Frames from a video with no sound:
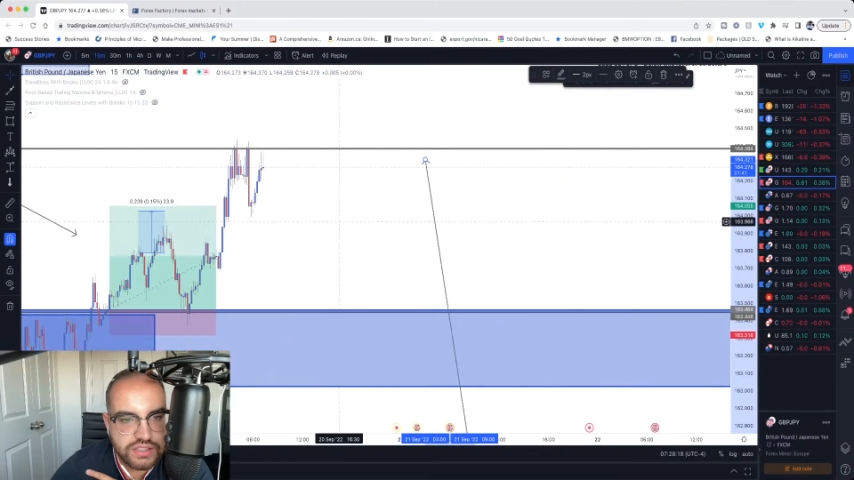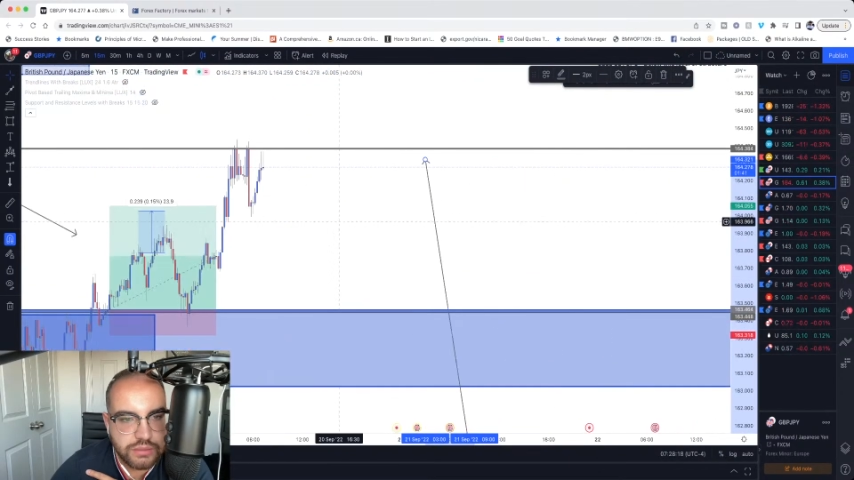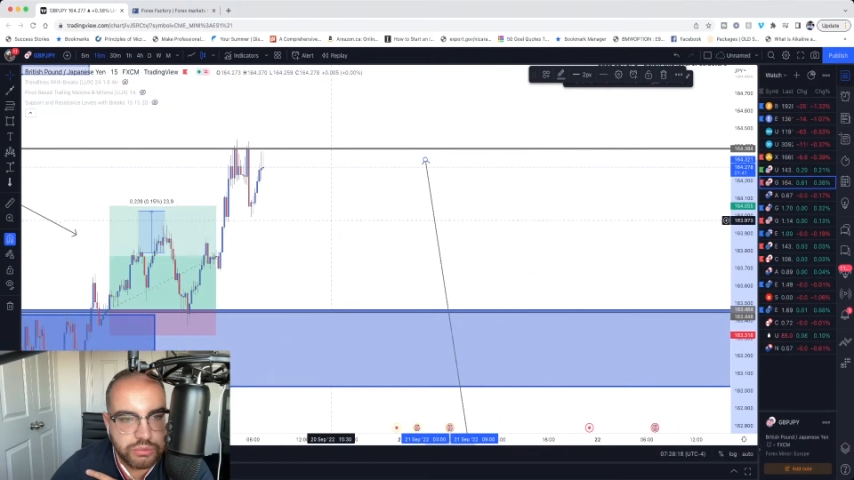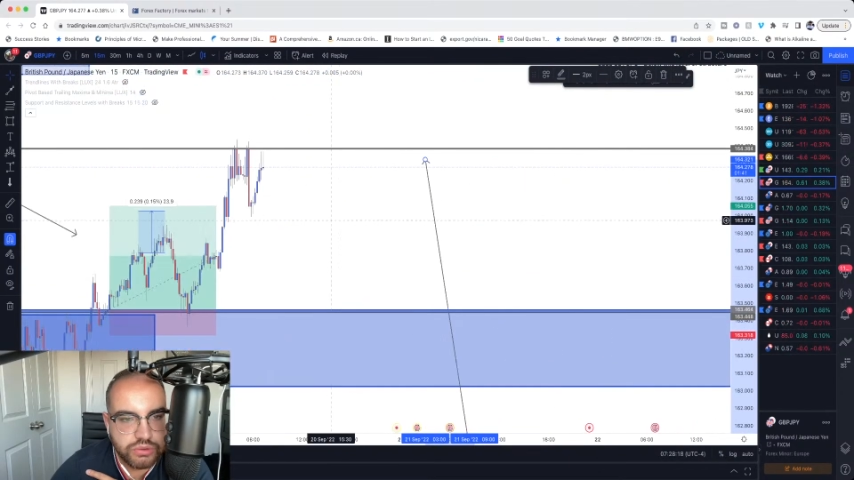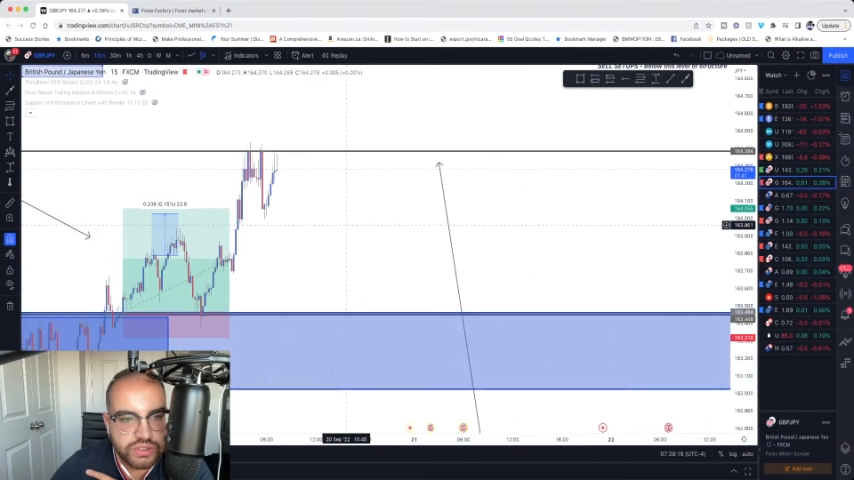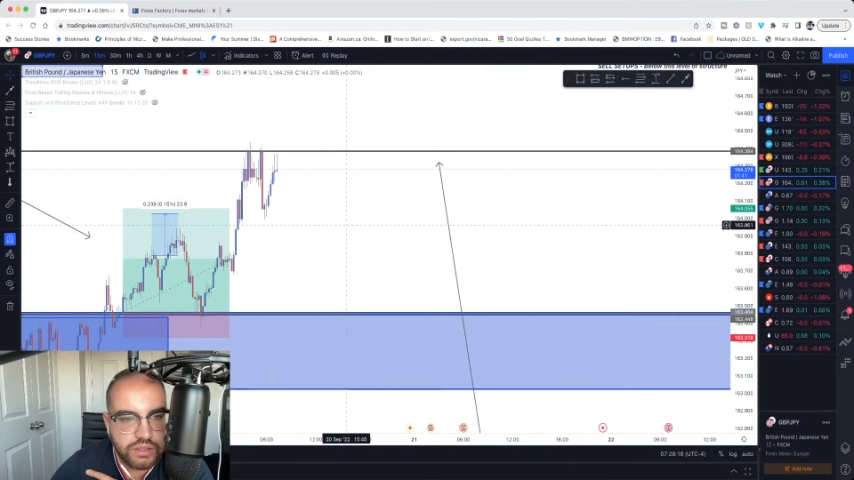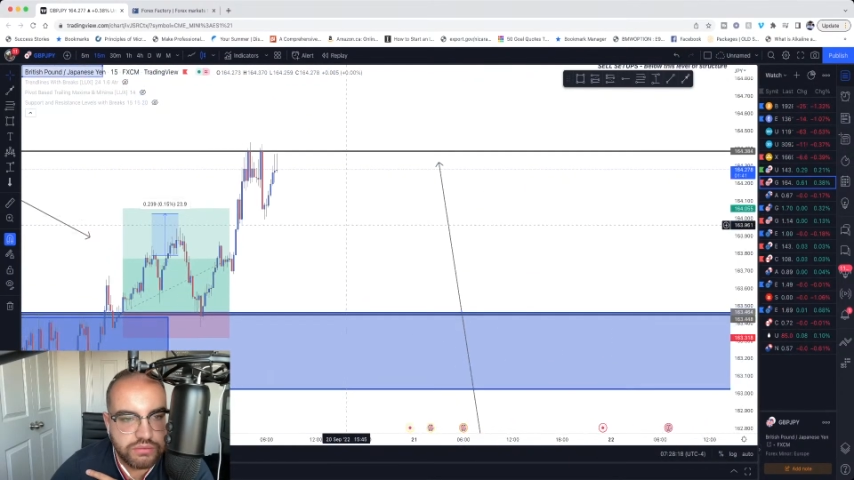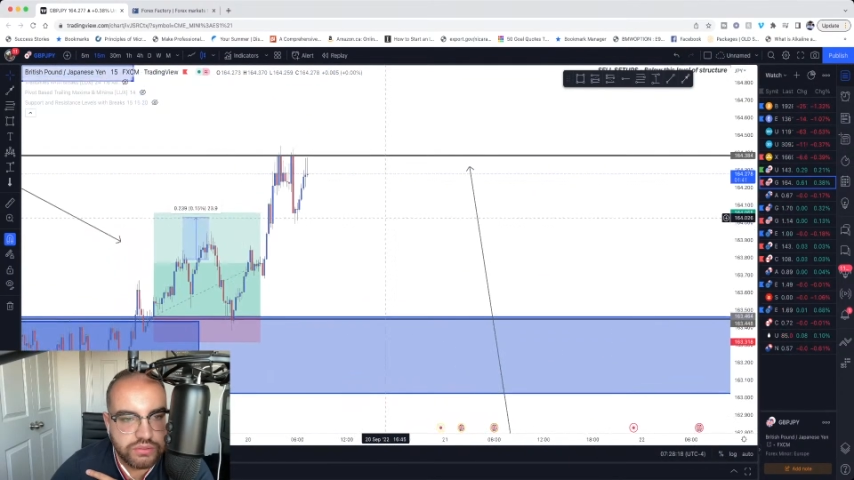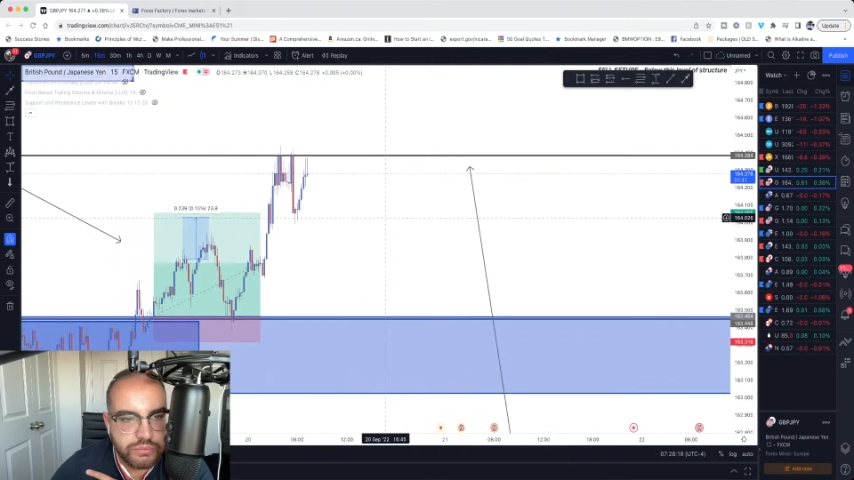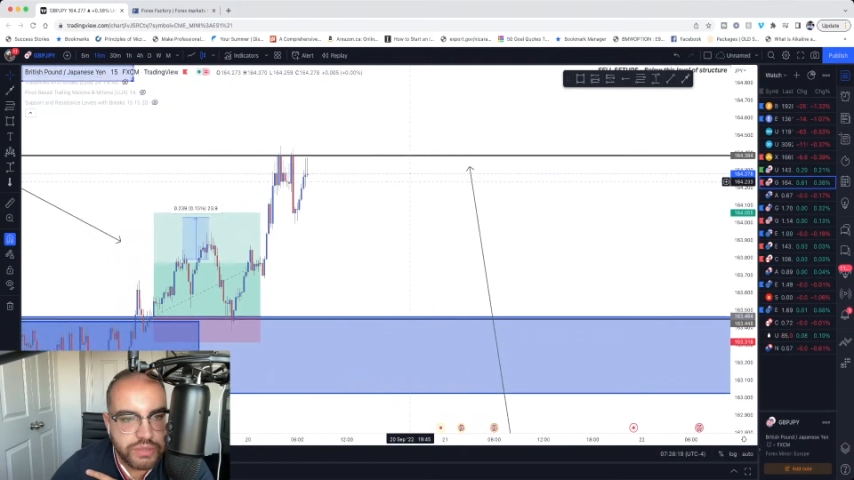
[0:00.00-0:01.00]
double
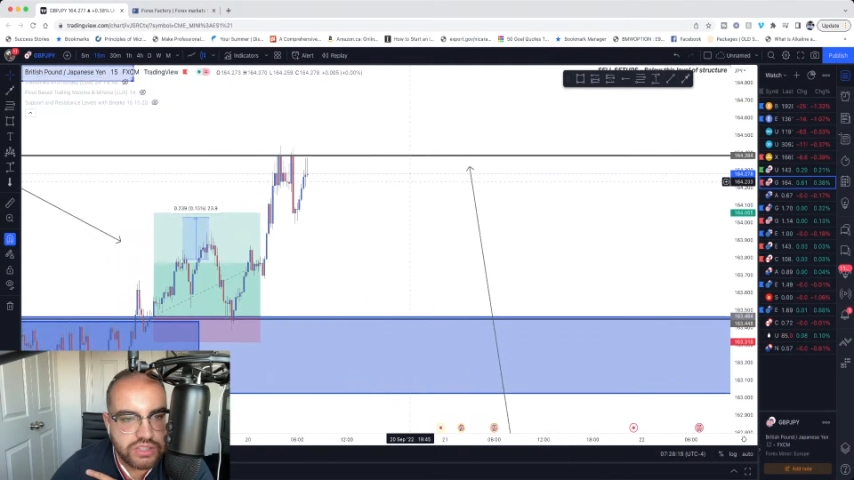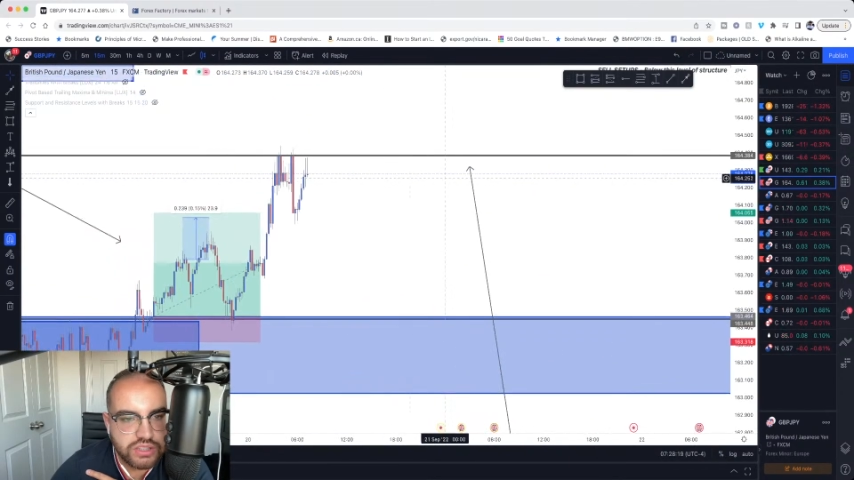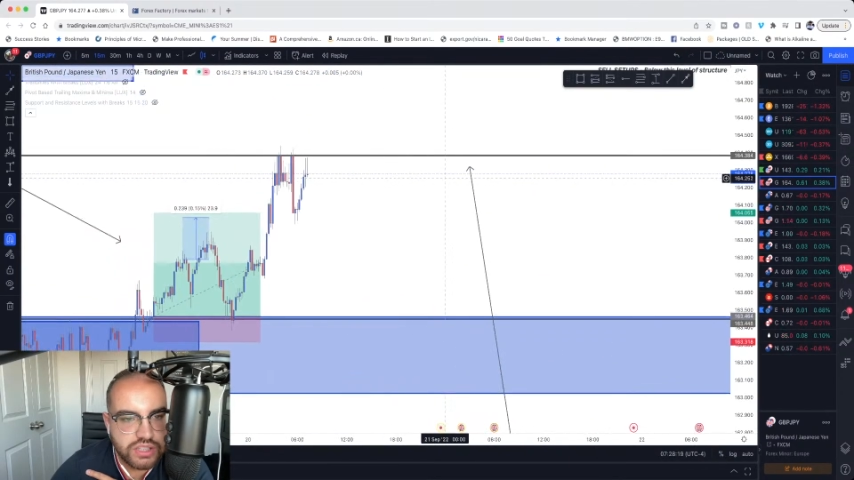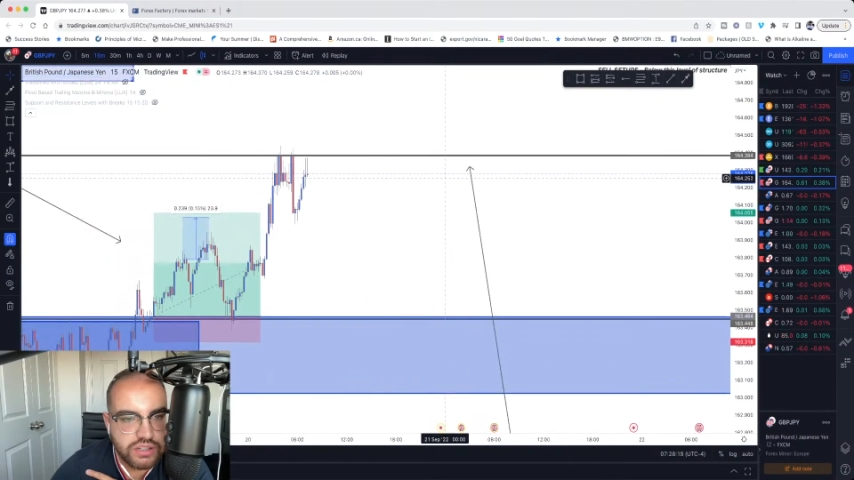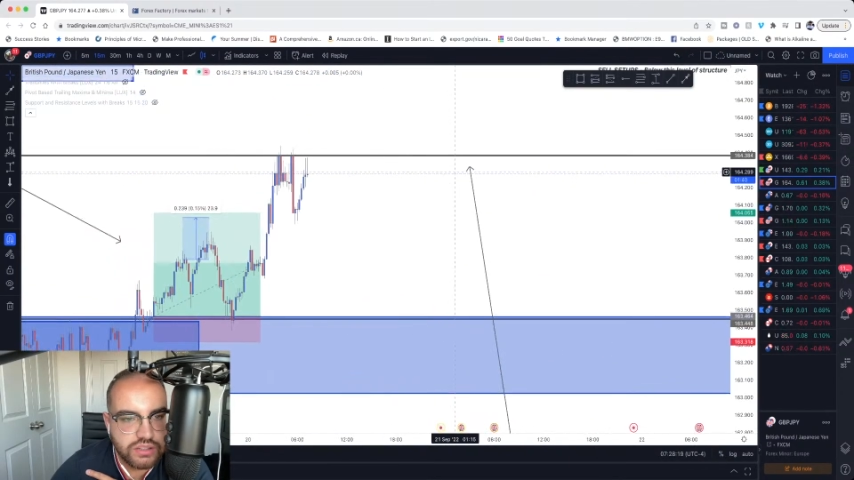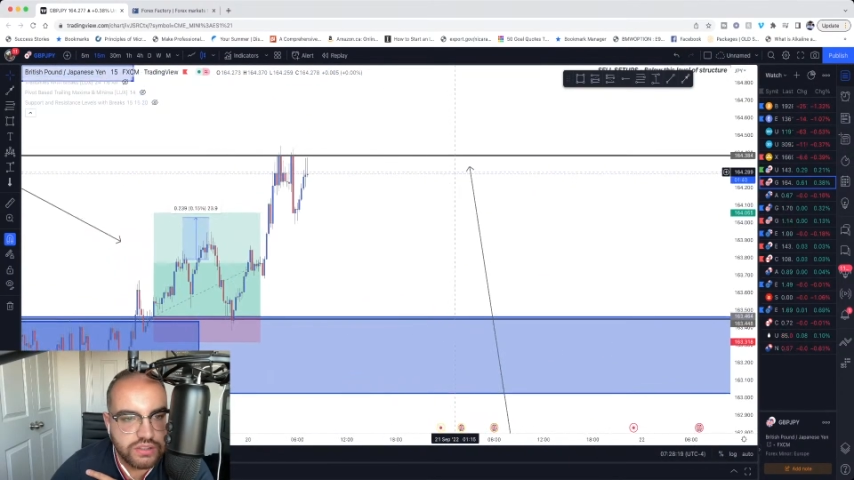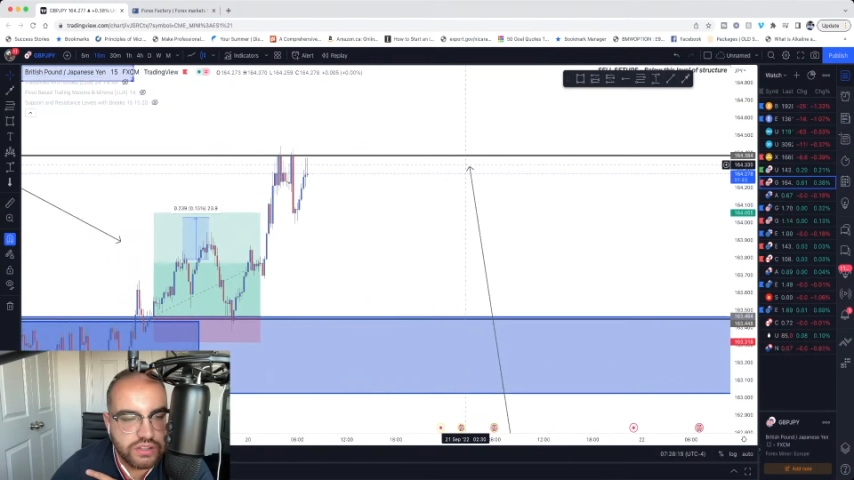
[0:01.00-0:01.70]
top formation here